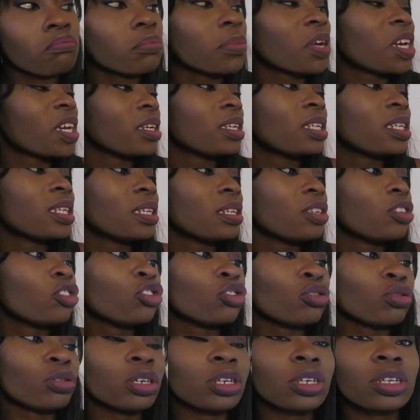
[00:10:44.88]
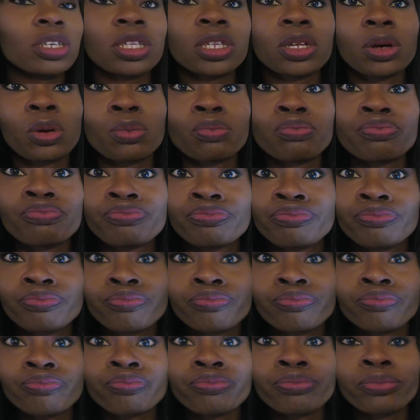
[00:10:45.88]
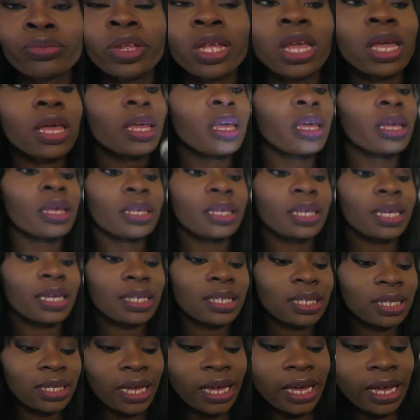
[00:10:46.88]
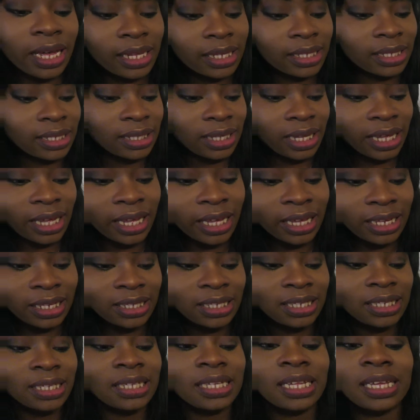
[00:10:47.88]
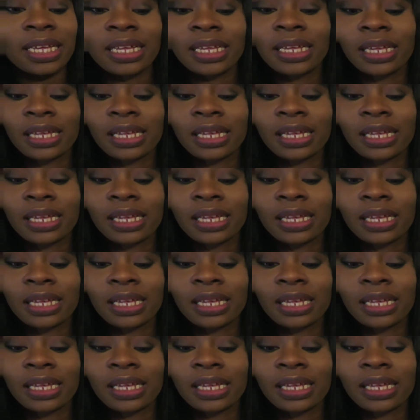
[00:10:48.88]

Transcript: But it's insured, so. Yes, guys, it's